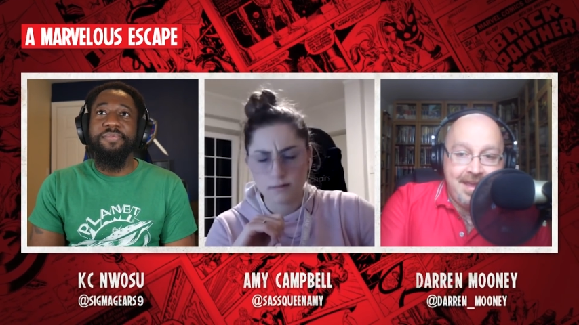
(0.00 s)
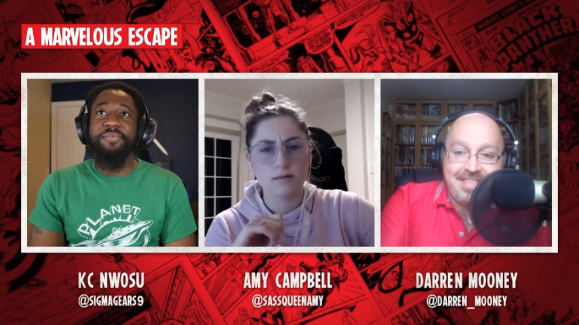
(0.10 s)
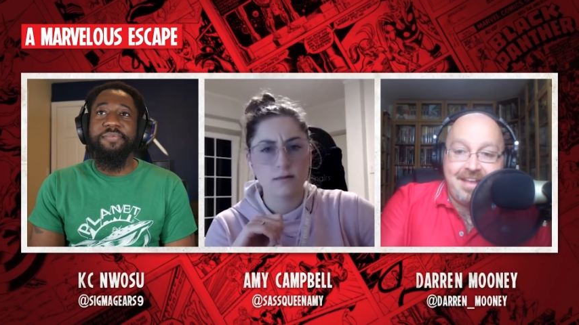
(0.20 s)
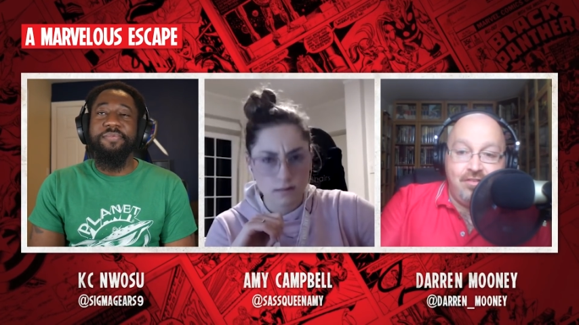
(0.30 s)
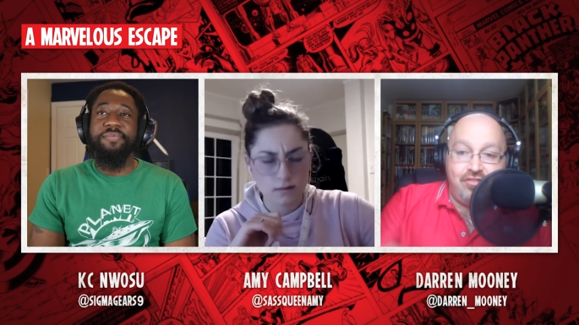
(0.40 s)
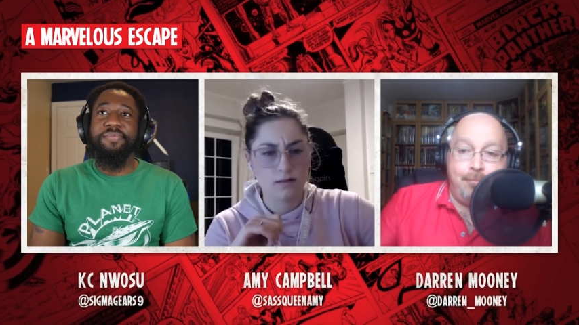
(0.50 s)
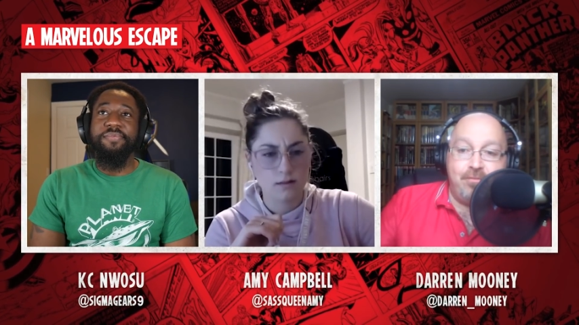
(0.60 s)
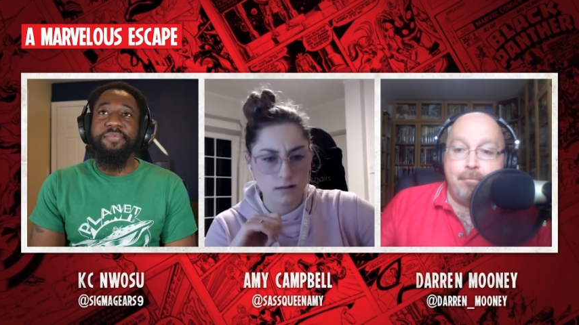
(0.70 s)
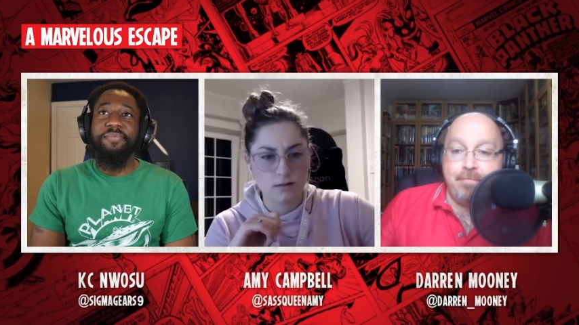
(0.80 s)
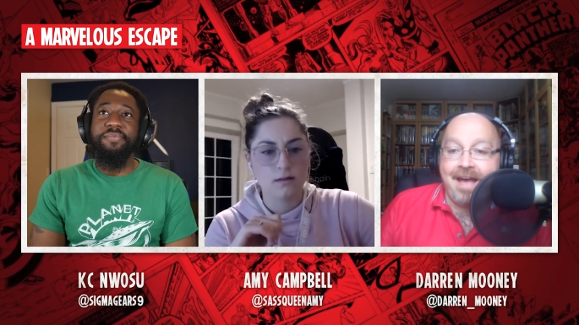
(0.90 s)
Speaker 1: He then
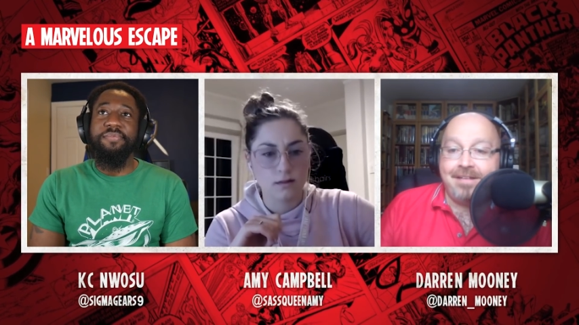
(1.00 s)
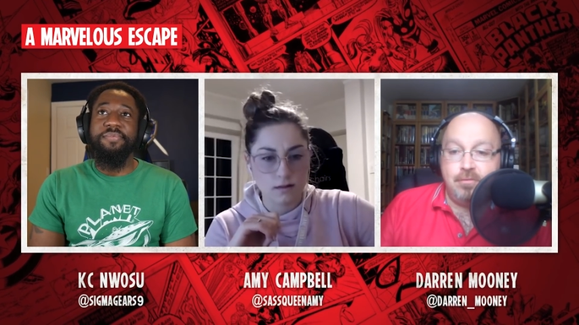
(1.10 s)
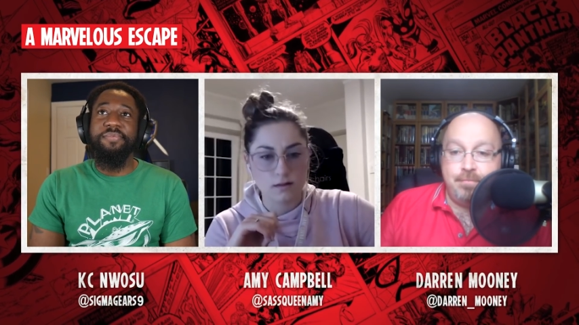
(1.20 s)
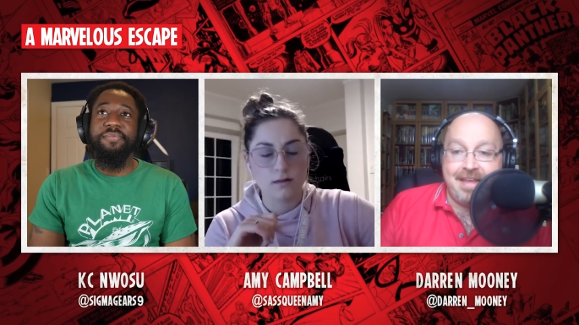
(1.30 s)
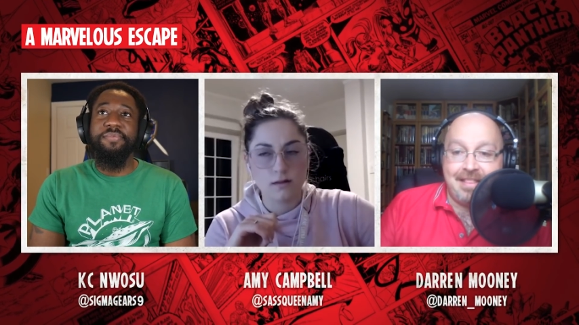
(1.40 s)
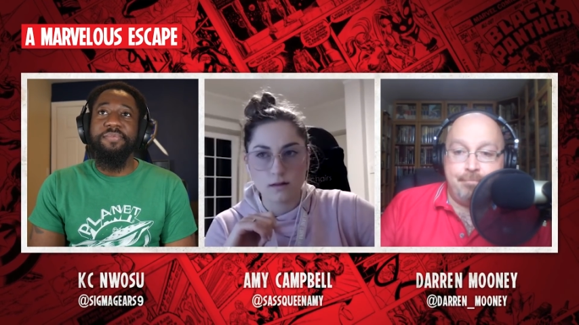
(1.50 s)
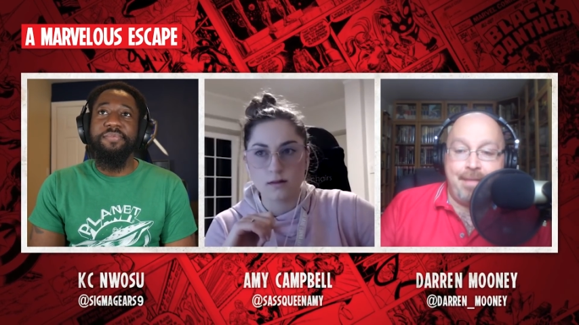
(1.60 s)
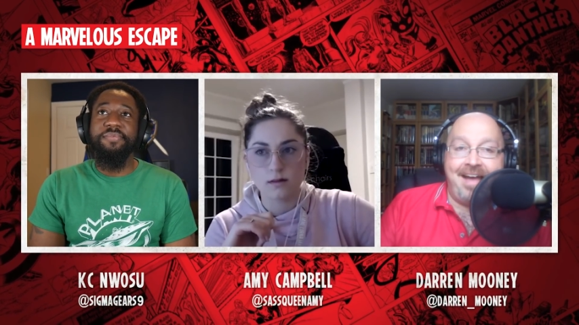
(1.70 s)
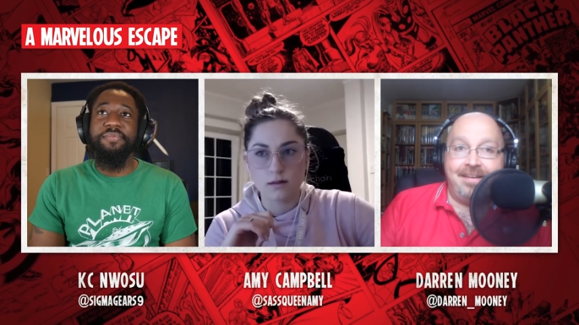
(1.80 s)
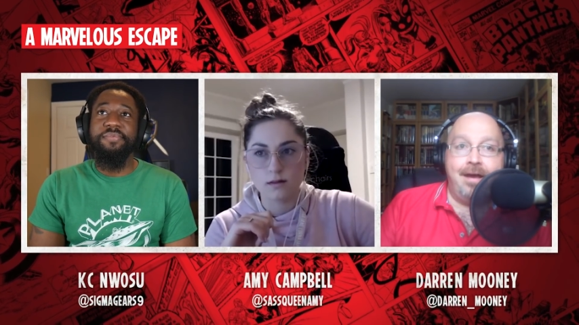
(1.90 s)
jumped from that to being the
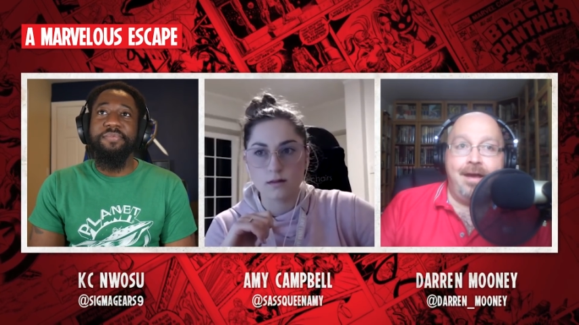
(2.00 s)
bad